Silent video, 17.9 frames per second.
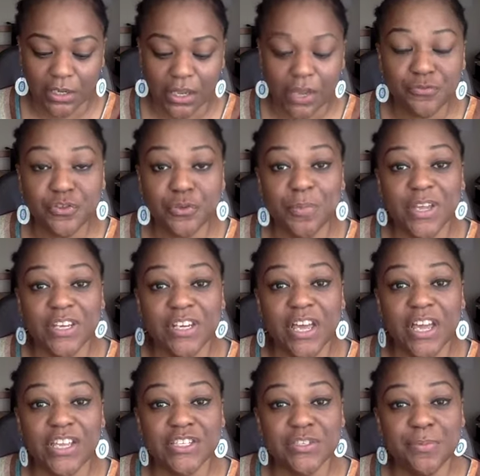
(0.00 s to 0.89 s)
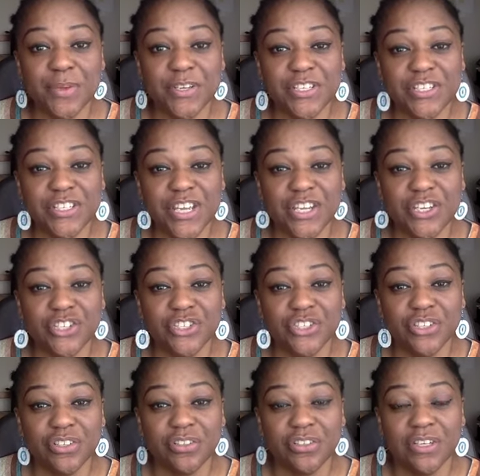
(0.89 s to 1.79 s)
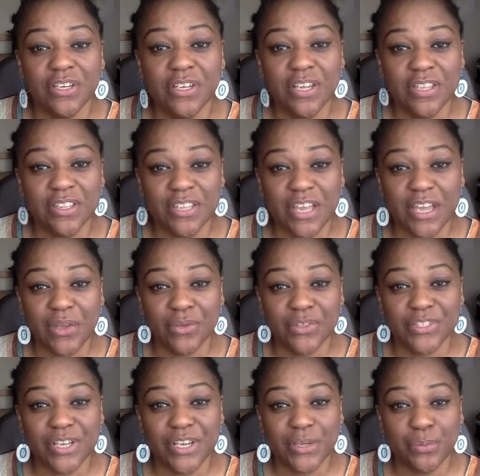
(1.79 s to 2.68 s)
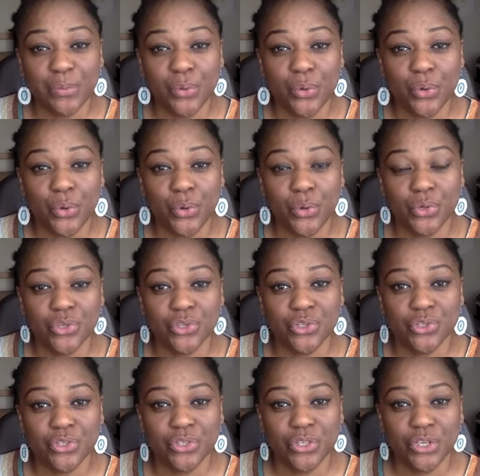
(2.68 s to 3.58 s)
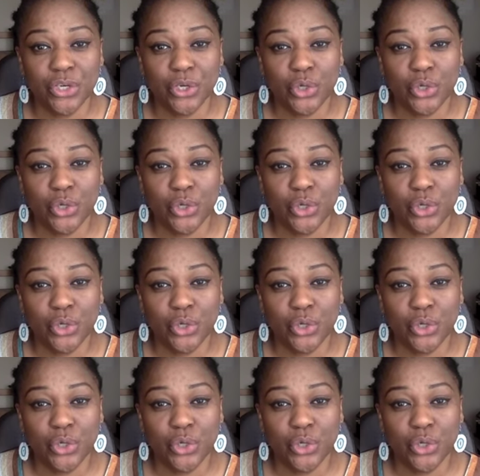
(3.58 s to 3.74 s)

after my night's meditation in the outside porch,